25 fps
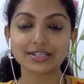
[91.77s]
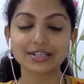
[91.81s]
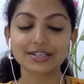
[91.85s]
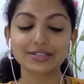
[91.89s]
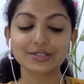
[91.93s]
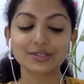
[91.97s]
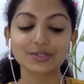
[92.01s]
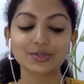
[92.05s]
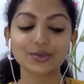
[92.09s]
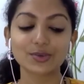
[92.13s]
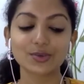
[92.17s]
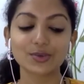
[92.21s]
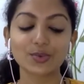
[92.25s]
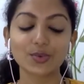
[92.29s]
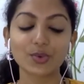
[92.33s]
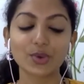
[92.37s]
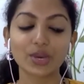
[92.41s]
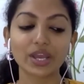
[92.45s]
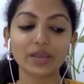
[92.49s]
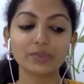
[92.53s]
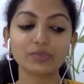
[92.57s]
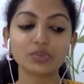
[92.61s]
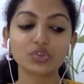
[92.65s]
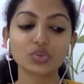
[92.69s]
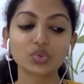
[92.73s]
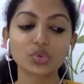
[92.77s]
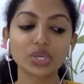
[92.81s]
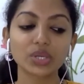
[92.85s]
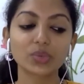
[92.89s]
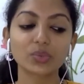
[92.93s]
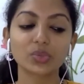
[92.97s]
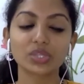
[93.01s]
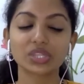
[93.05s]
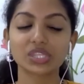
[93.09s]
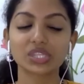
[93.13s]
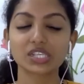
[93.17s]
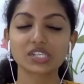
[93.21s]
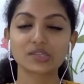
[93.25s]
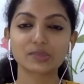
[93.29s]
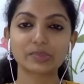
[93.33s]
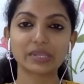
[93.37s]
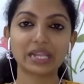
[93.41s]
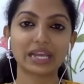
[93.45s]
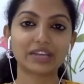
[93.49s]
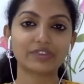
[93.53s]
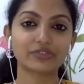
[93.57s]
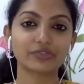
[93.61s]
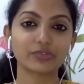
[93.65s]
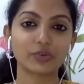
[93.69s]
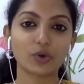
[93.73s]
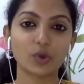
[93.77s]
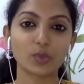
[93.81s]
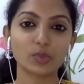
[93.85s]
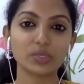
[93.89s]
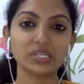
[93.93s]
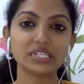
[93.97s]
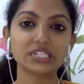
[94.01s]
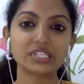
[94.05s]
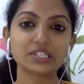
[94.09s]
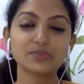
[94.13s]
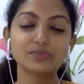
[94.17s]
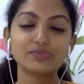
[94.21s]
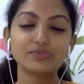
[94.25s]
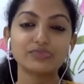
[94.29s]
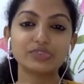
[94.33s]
So what I'm doing with this platform is